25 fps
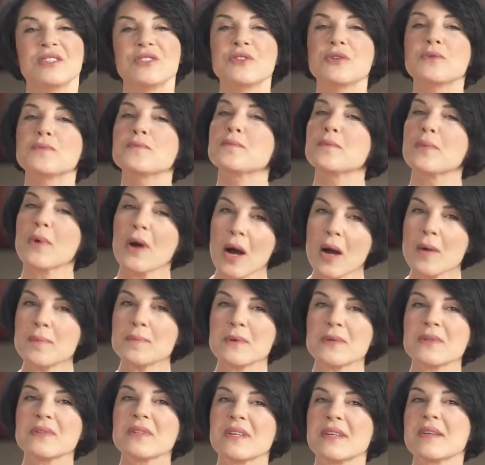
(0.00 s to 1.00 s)
to
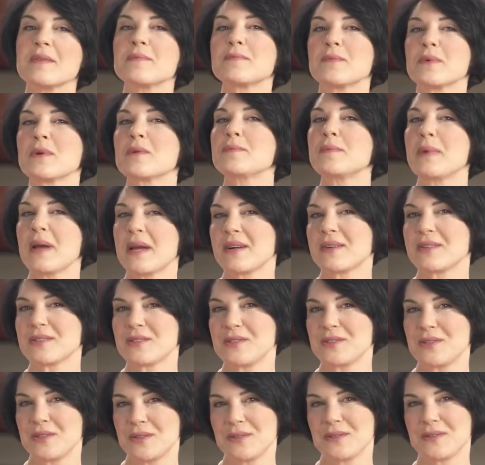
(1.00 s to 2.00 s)
properly prepare
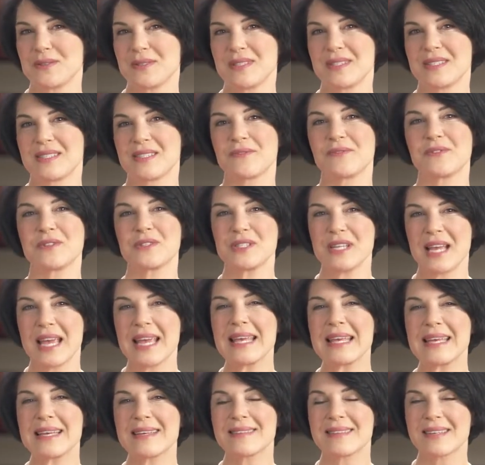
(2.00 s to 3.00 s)
students for
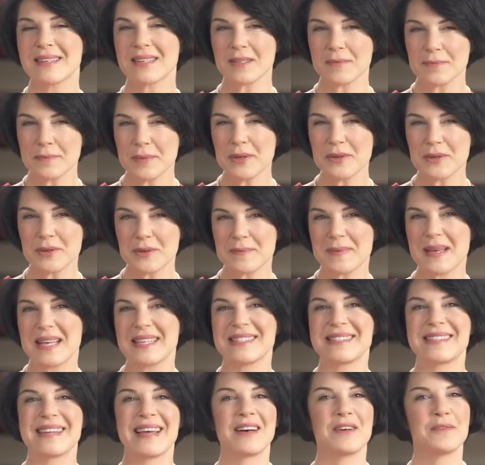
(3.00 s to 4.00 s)
taking the
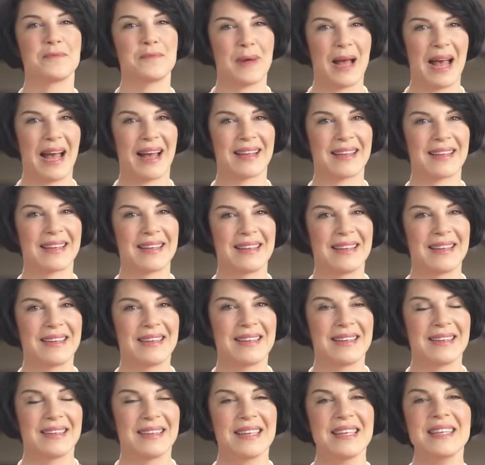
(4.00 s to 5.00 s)
computer-based LPAC.
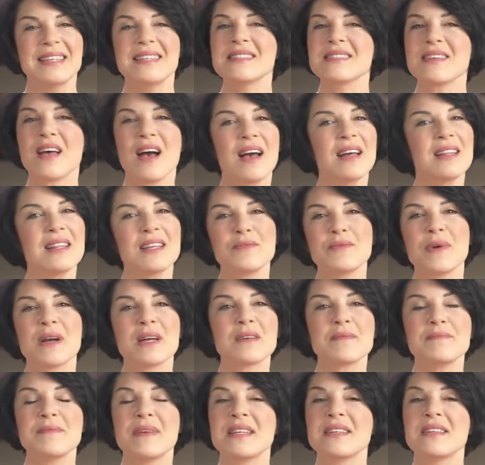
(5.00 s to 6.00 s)
It is highly
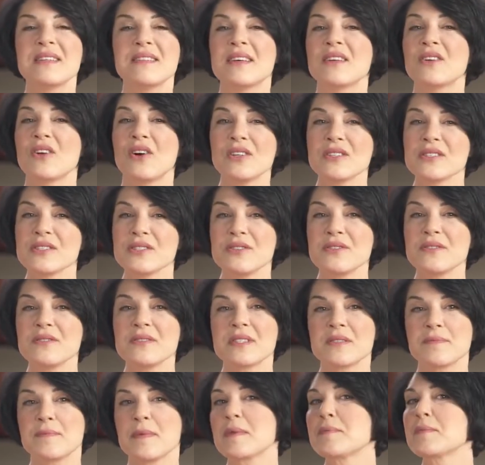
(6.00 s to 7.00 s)
recommended that all
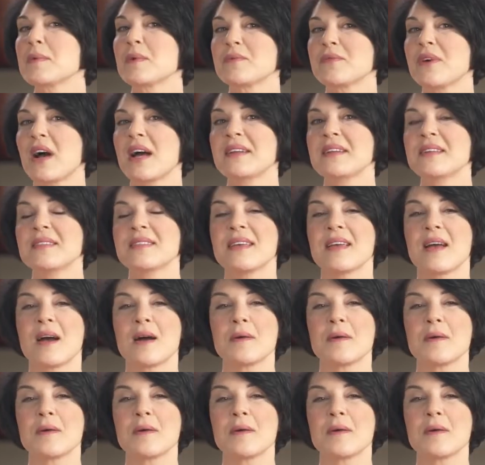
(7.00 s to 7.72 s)
students be provided the